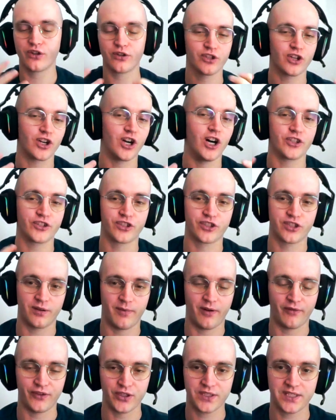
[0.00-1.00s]
those are also some
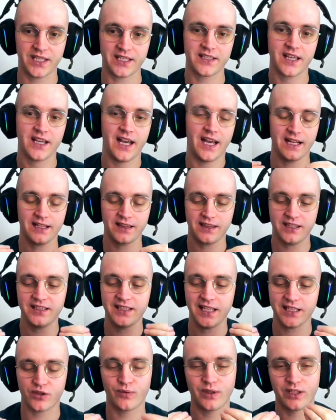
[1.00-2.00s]
of these things and i think
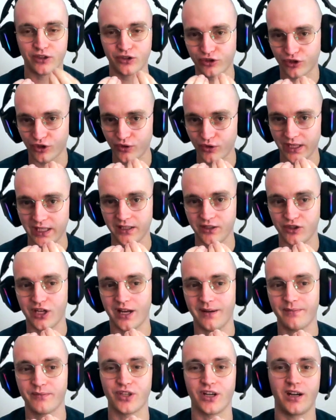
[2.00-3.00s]
that's where the true hidden
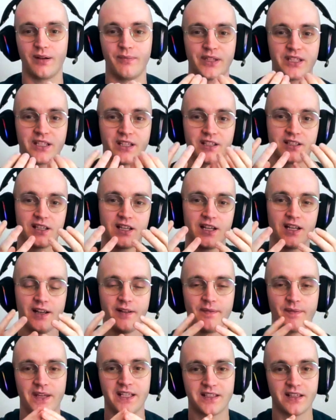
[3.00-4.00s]
gems are because
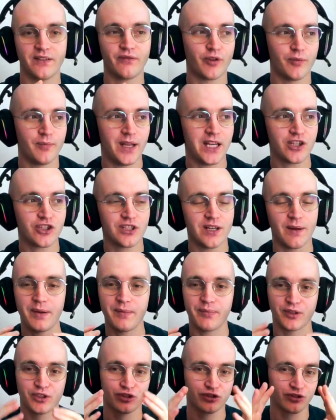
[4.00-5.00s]
it's information that
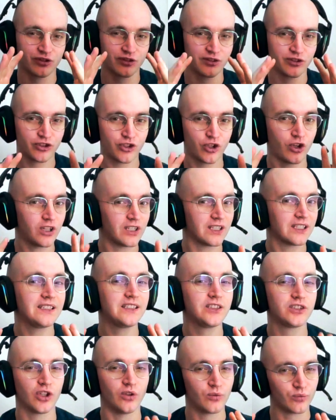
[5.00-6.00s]
people currently
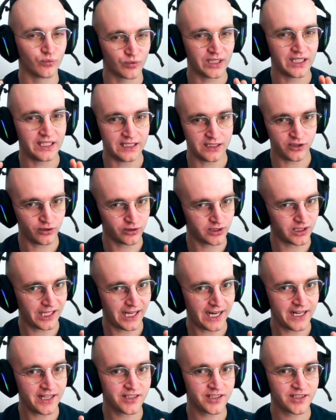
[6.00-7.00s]
don't really
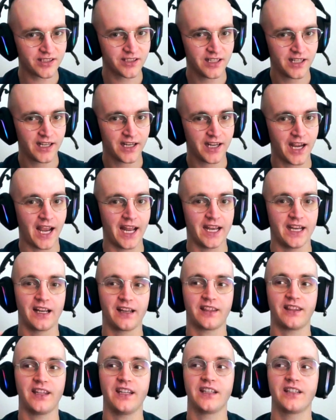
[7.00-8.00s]
utilize and I
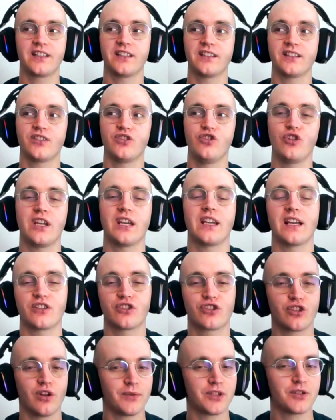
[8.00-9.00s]
think you can get
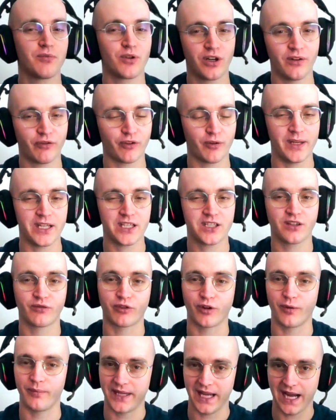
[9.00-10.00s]
so much more information
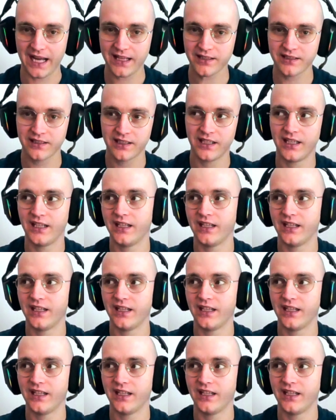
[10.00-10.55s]
from that